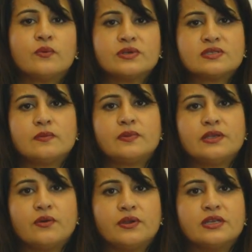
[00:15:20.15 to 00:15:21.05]
we're
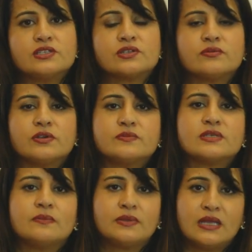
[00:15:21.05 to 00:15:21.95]
simply going into rooms and